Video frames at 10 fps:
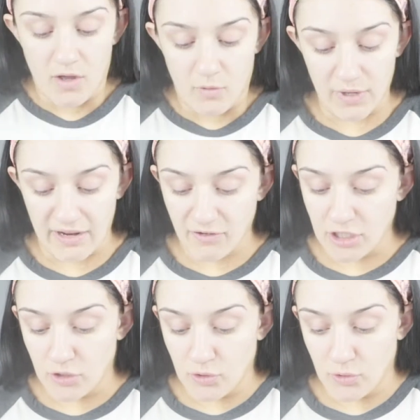Whenever
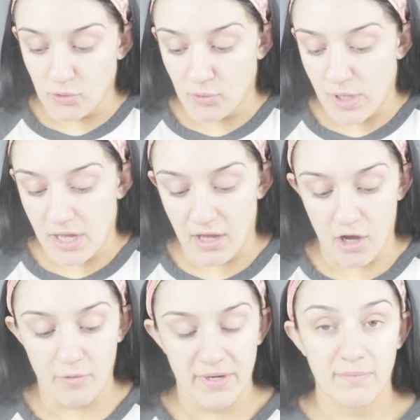you
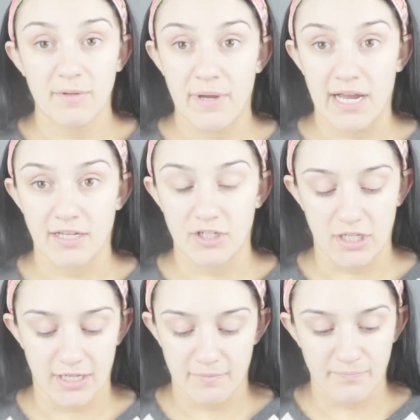open up the
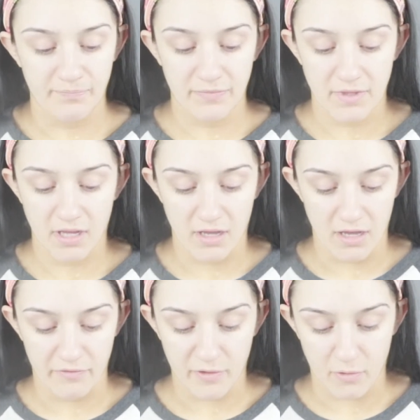packaging,
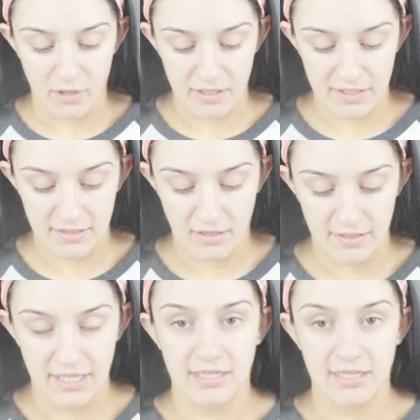of course, on the